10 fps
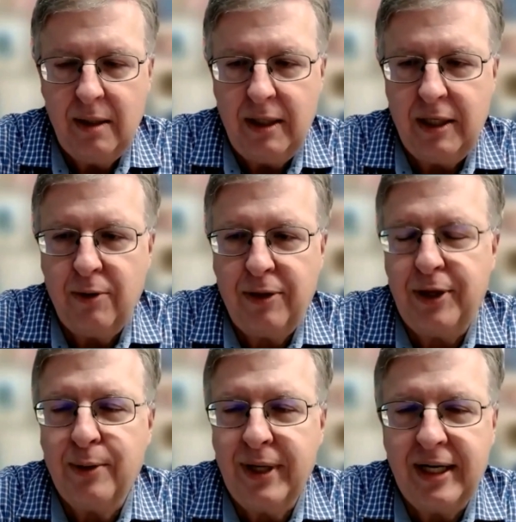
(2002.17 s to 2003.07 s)
you know,
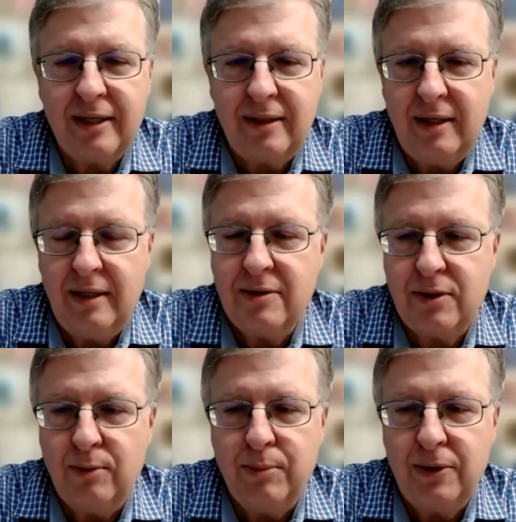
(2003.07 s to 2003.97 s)
theoretically, these
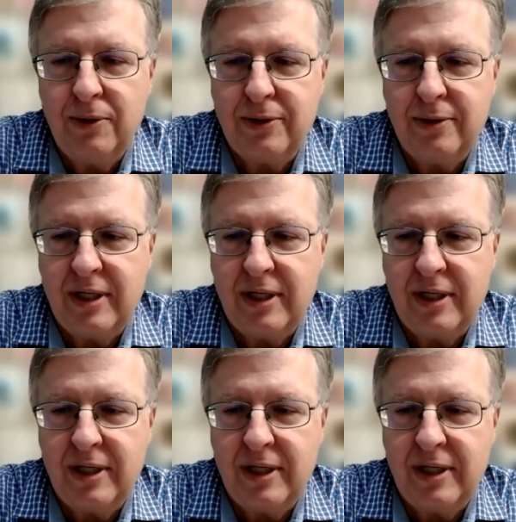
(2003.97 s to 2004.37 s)
two bowls are,